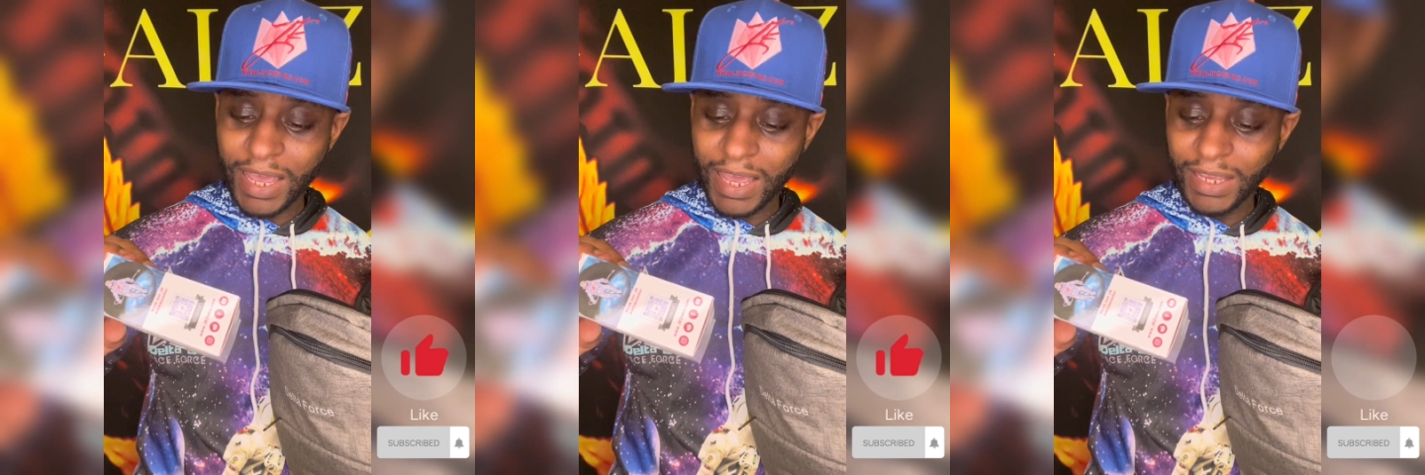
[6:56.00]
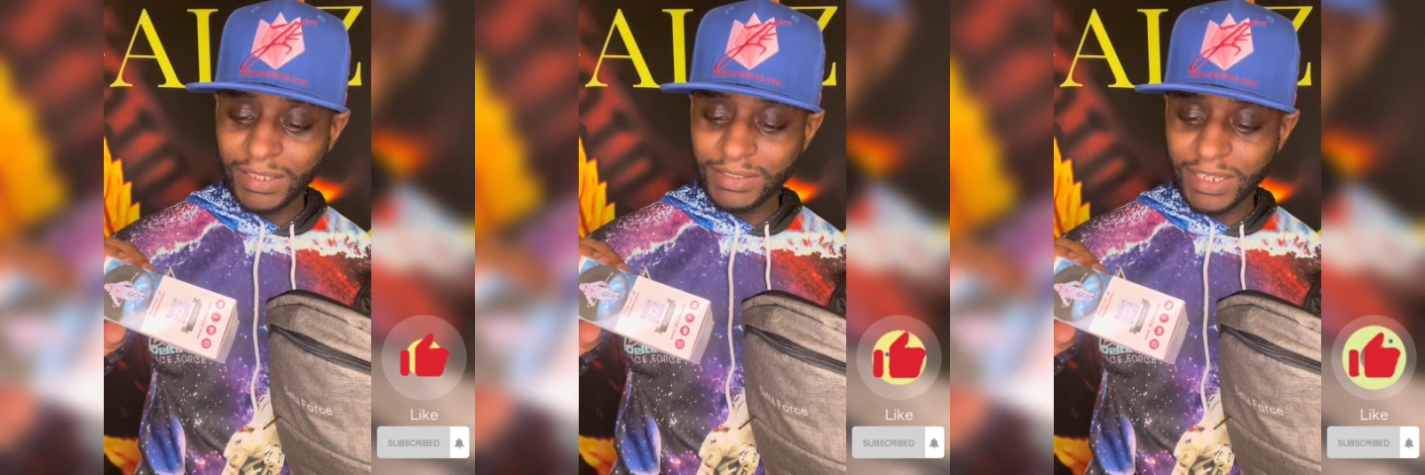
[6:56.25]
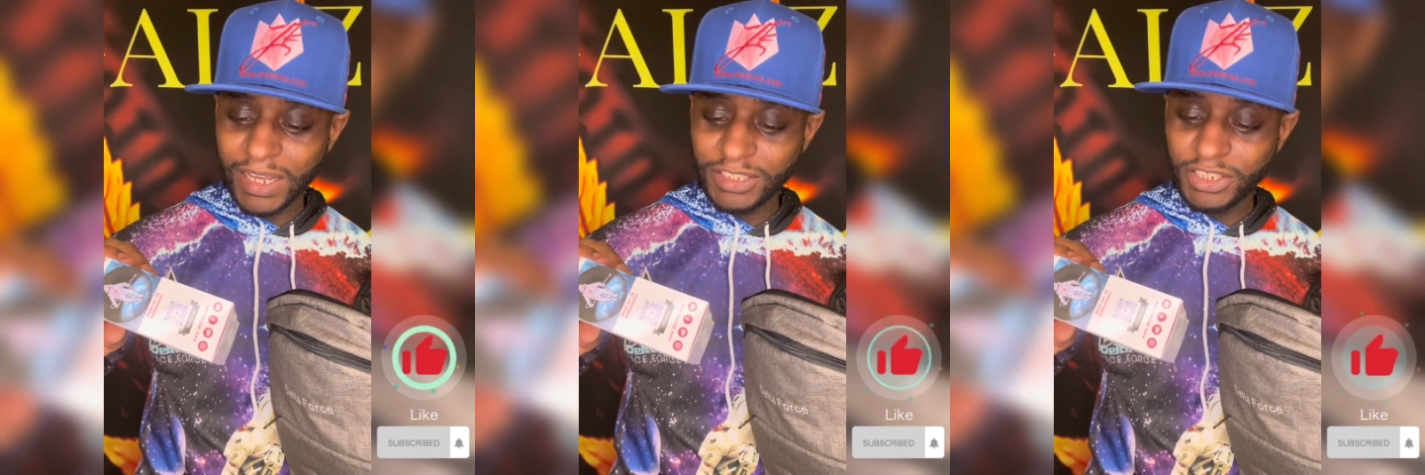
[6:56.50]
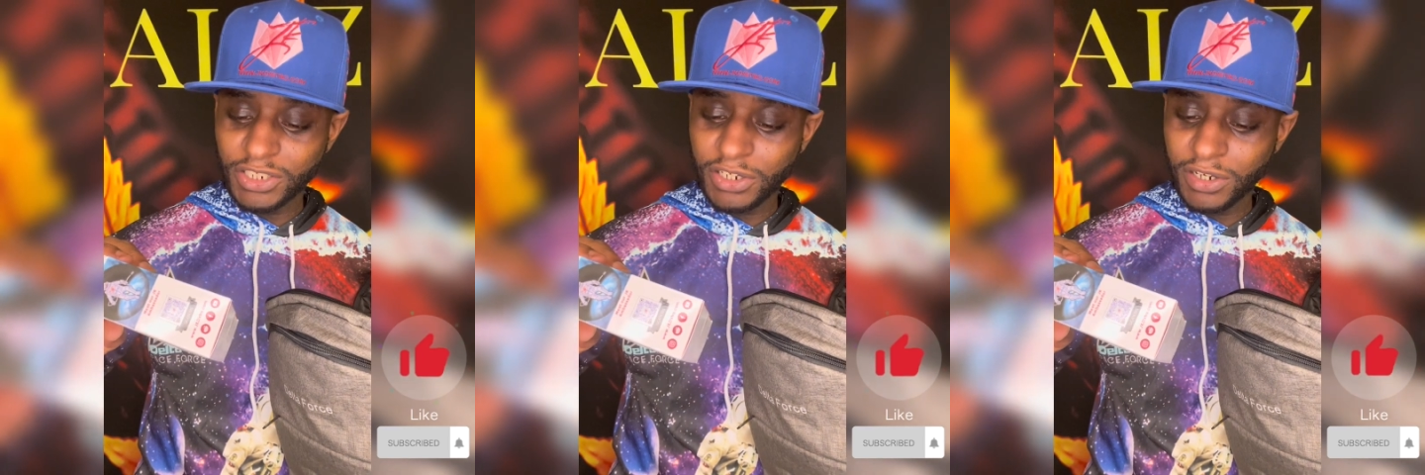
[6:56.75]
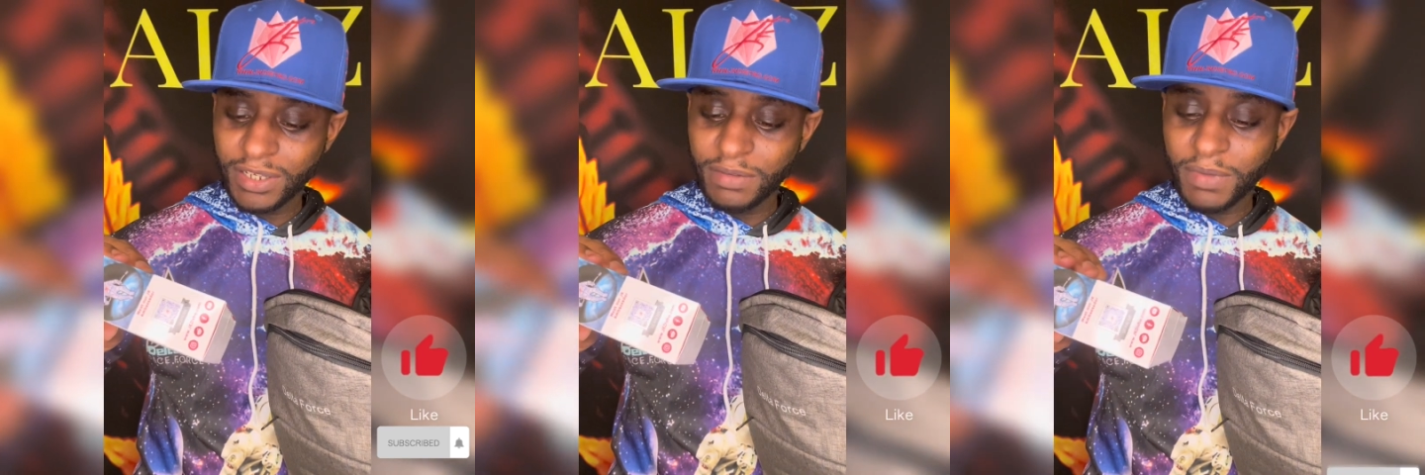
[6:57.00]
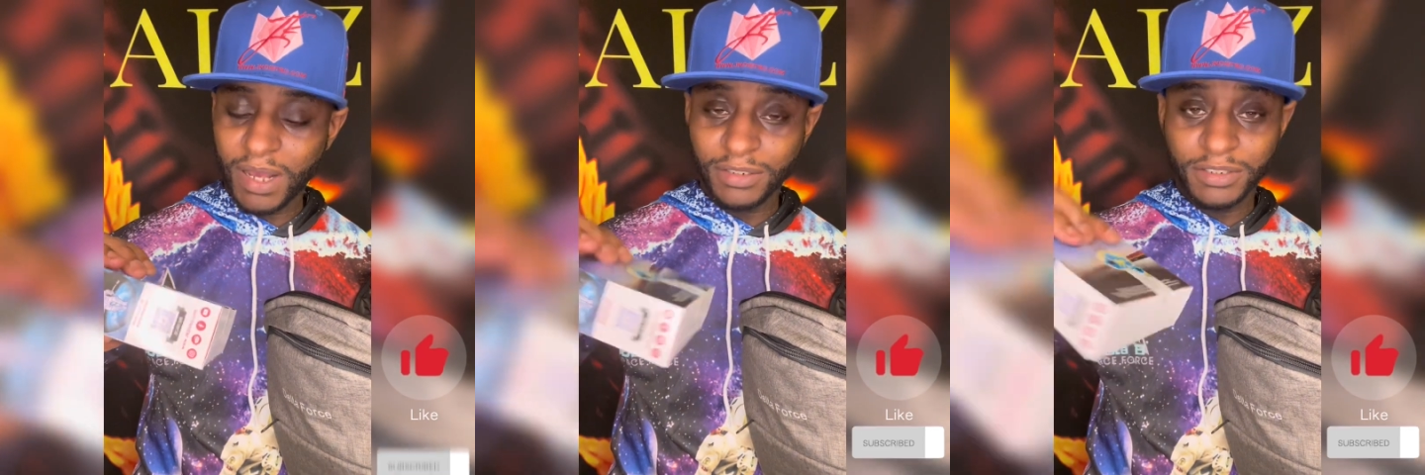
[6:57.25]
8 Tangy Cookie
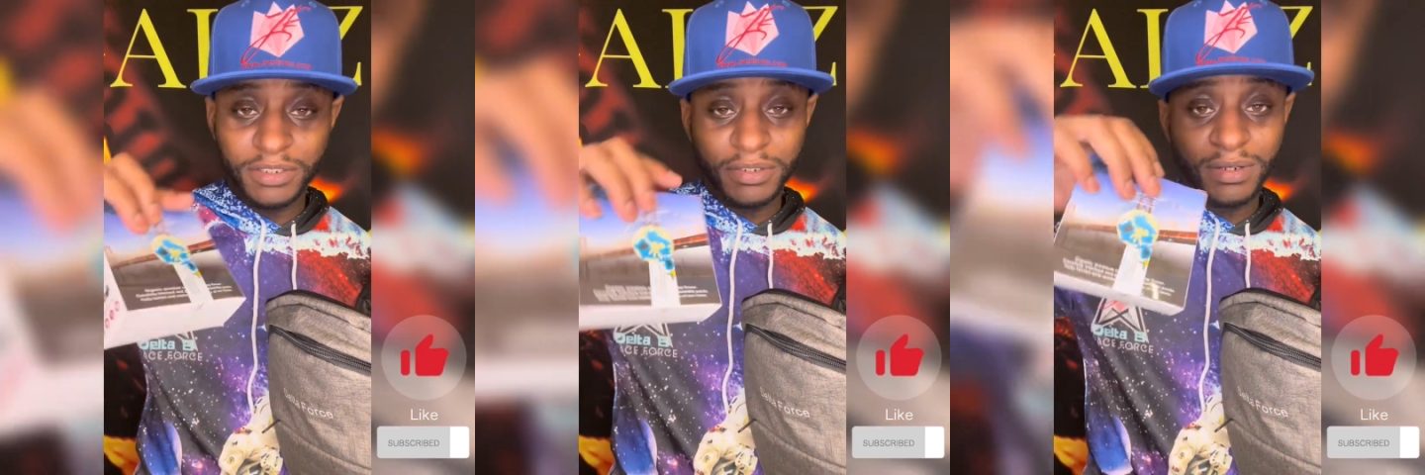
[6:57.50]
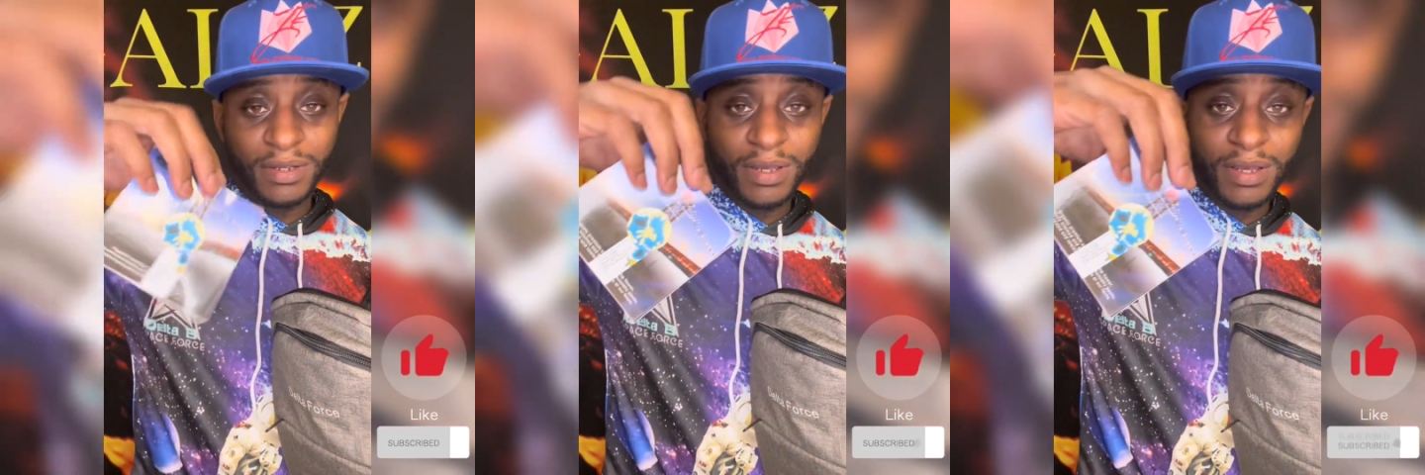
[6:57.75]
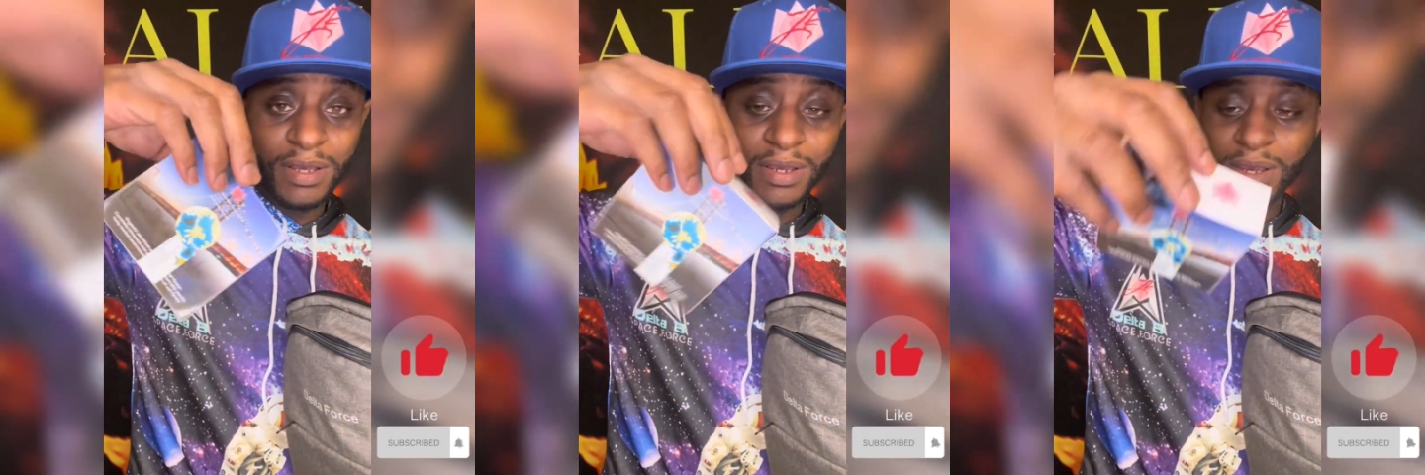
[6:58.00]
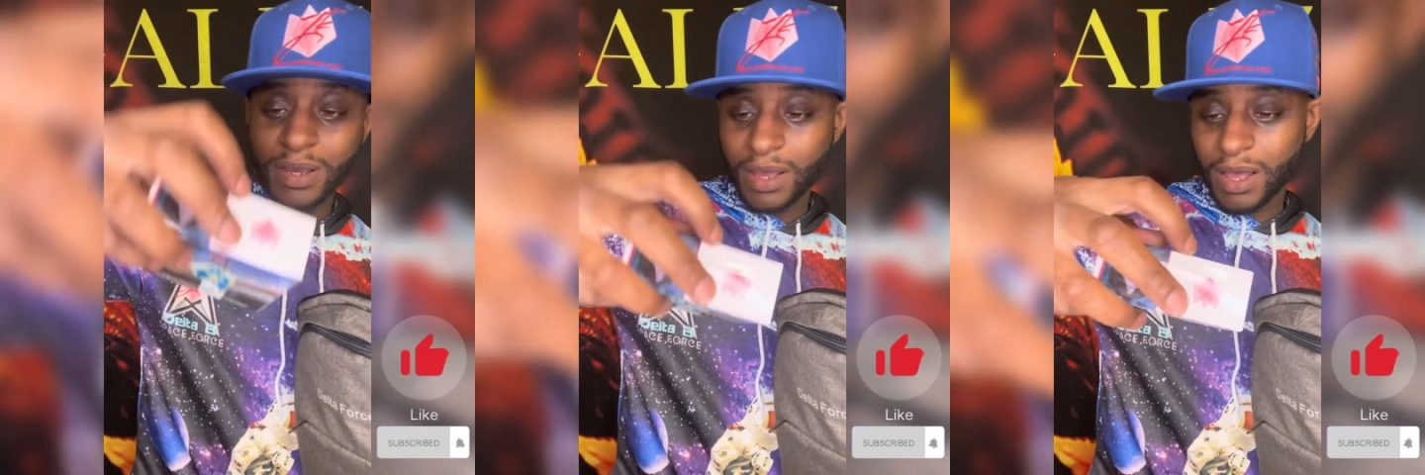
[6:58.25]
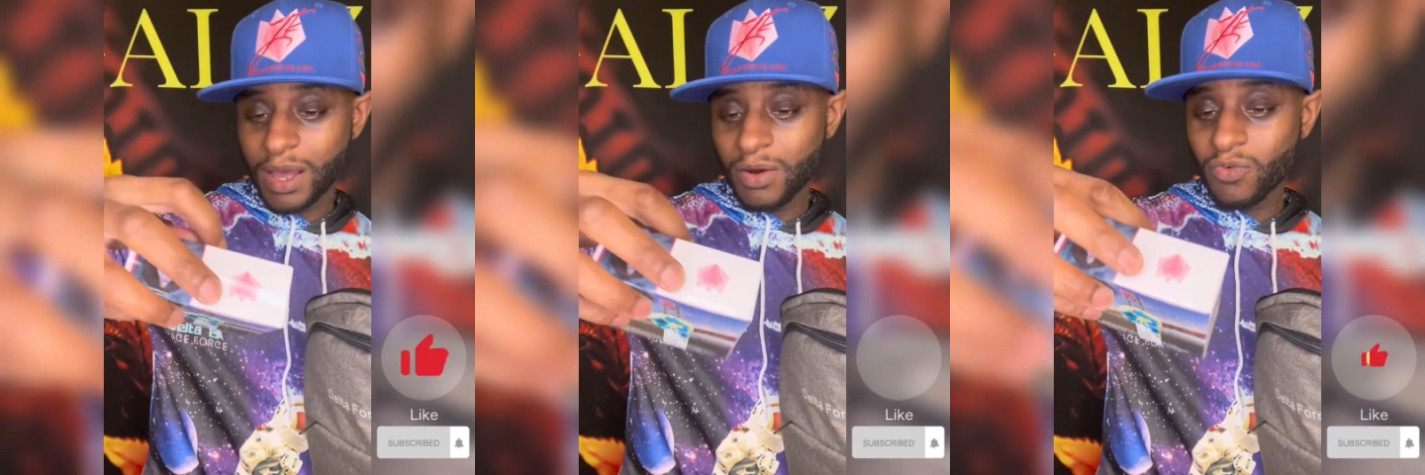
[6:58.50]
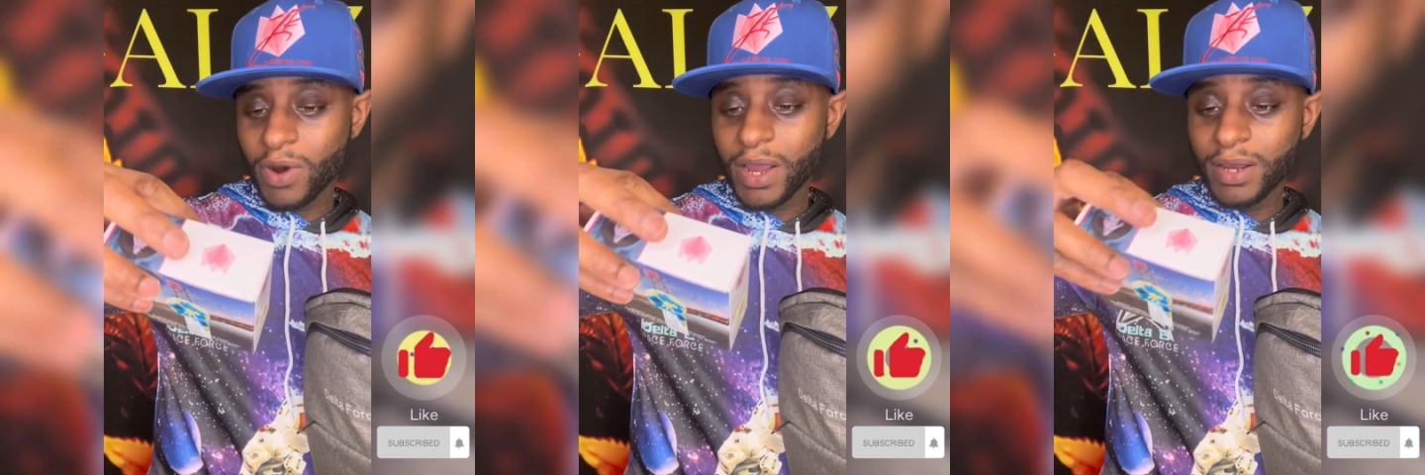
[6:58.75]
Monster. All
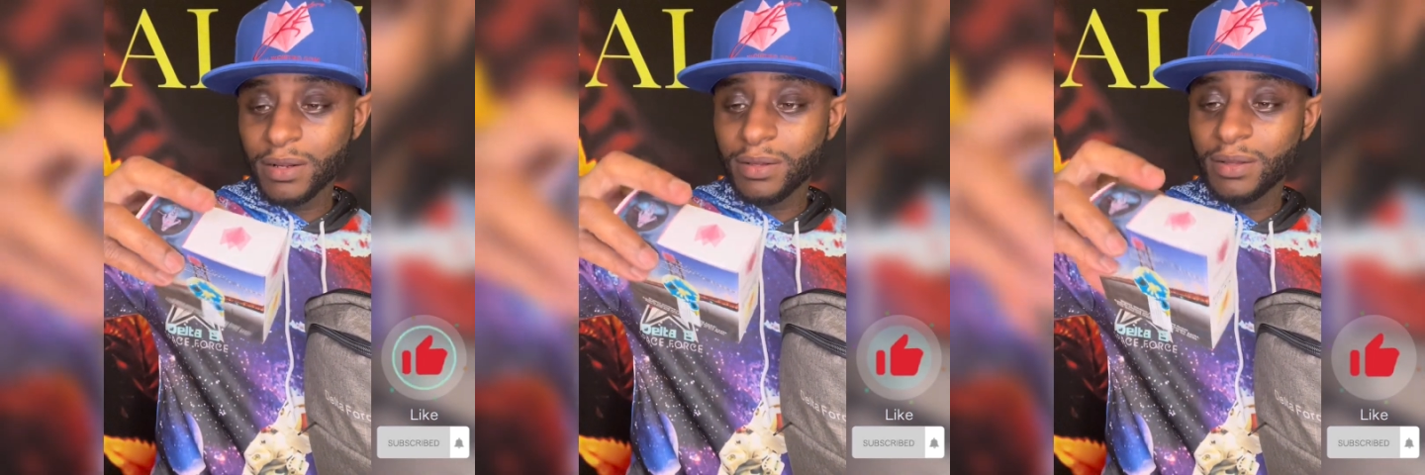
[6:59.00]
right.